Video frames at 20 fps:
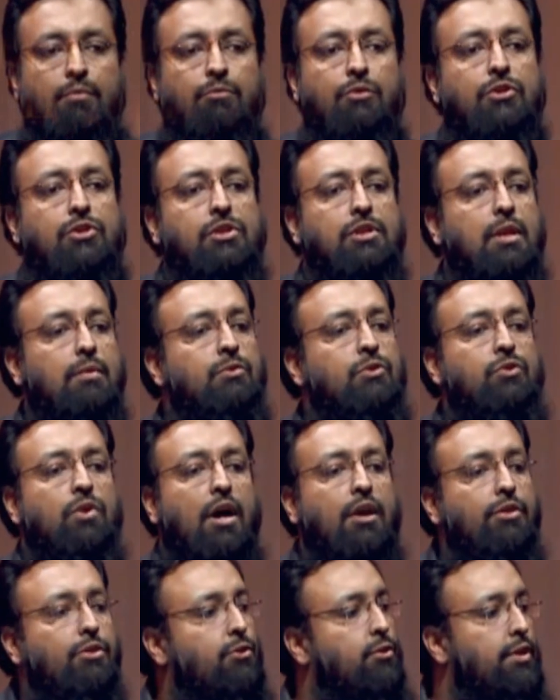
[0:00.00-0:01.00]
Muslims
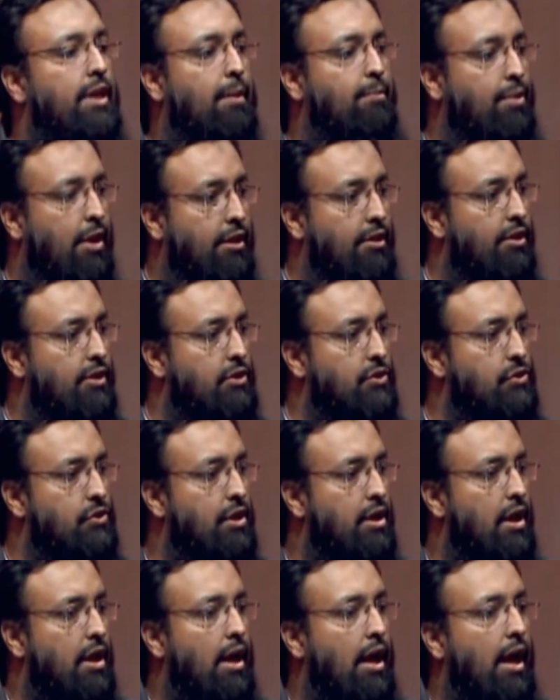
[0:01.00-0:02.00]
to, to their
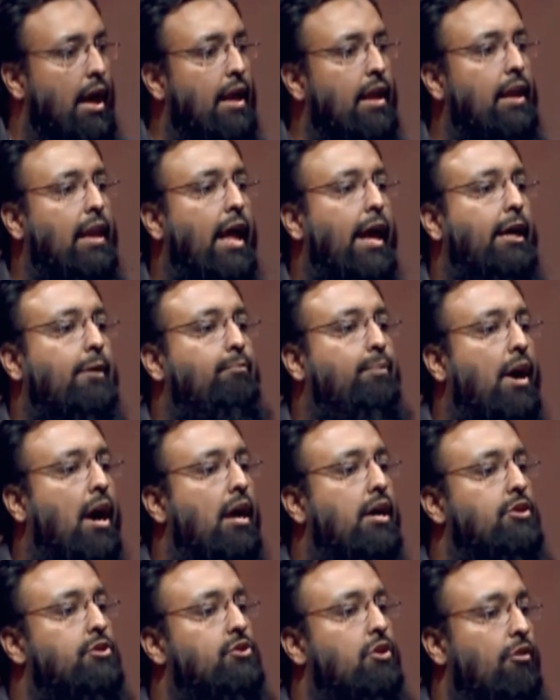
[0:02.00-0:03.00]
brothers, are like
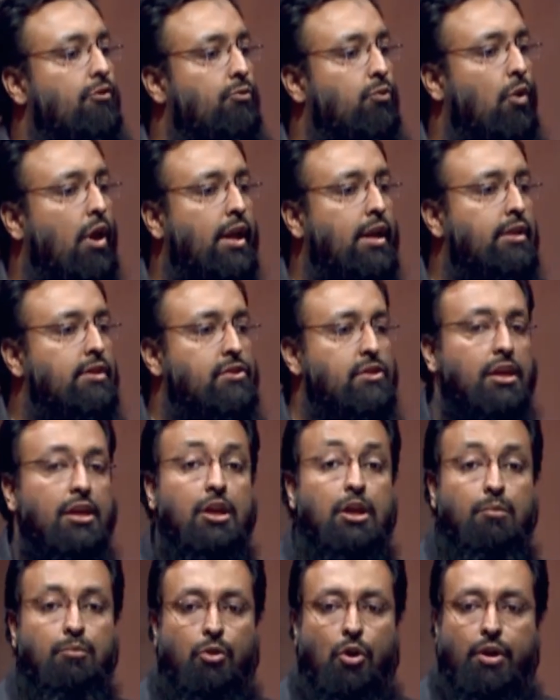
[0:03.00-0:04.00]
parts of one
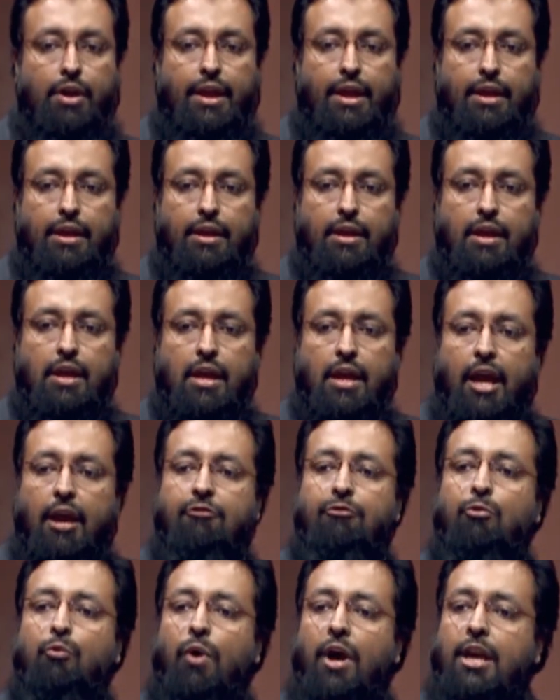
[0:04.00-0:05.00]
single body.
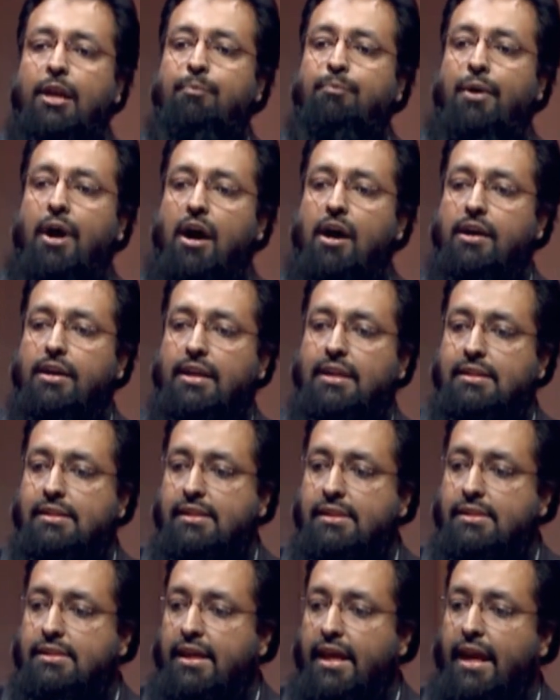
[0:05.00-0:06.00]
If one part is
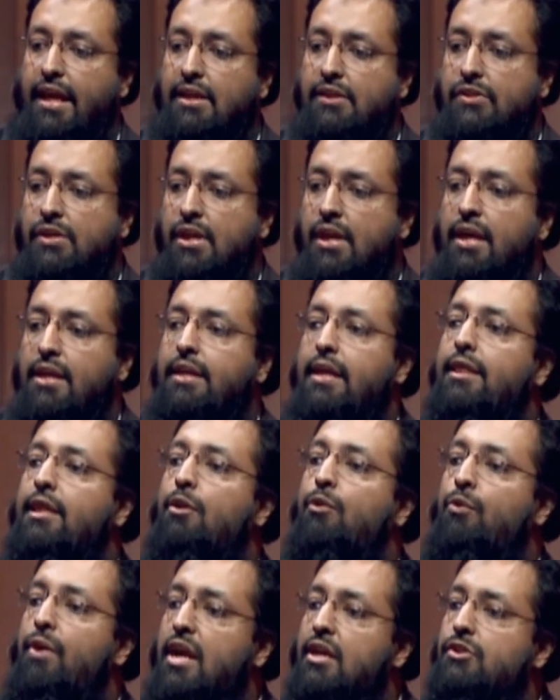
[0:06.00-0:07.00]
diseased, then
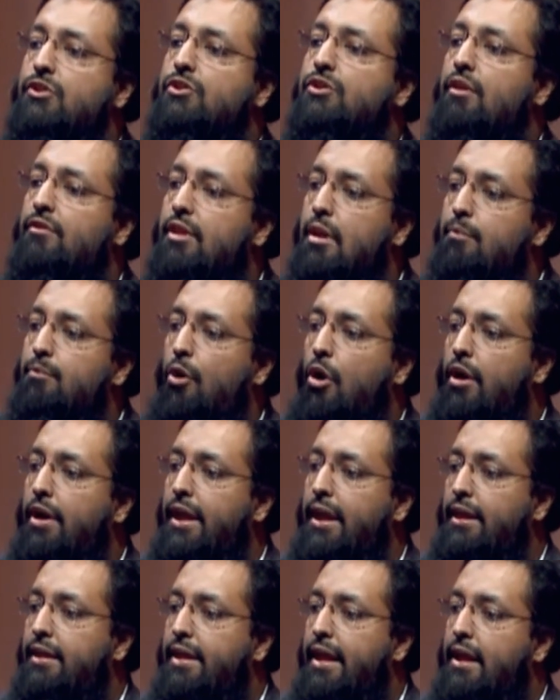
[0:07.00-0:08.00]
the rest of the
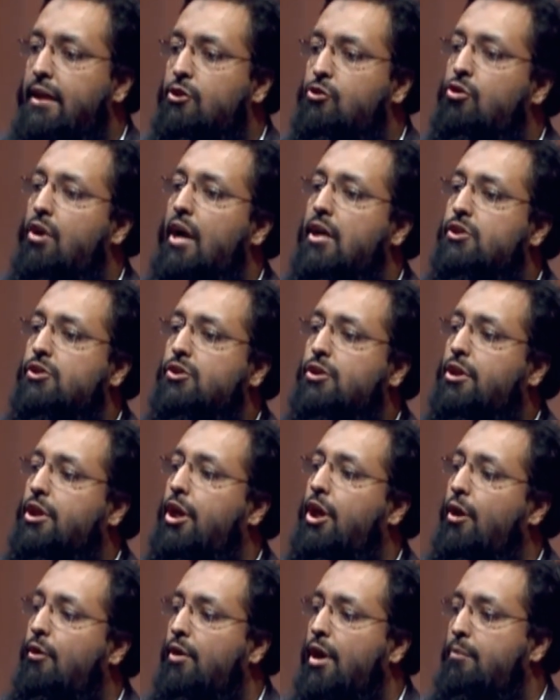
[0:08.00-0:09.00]
body then tries to
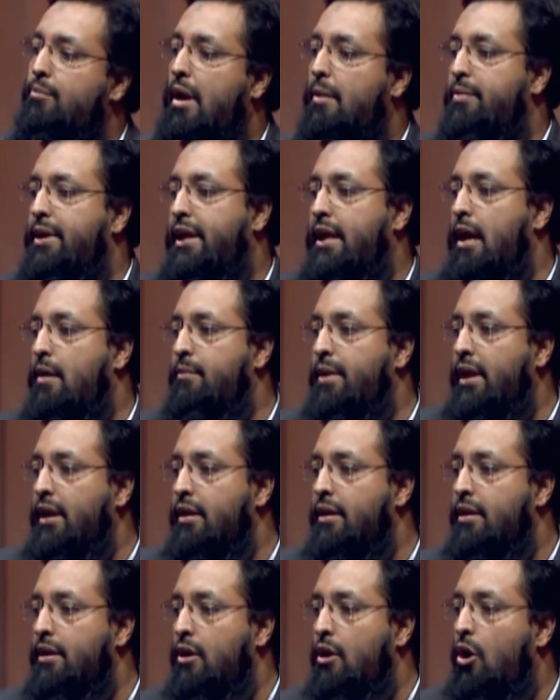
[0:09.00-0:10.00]
cure it by
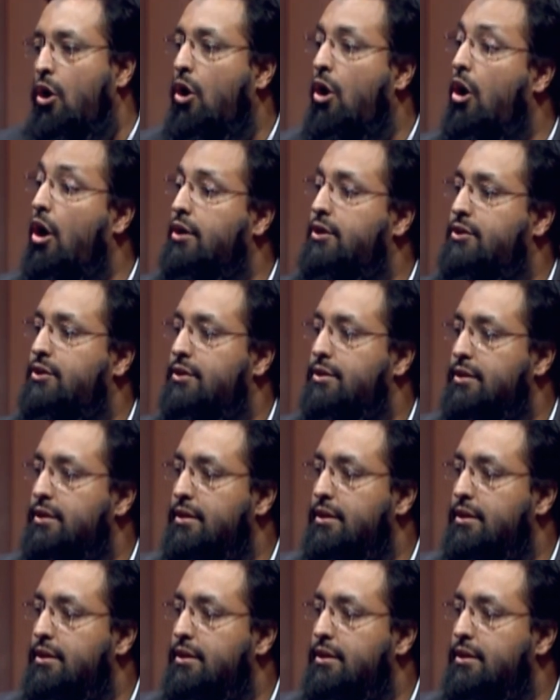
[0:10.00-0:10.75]
becoming hot,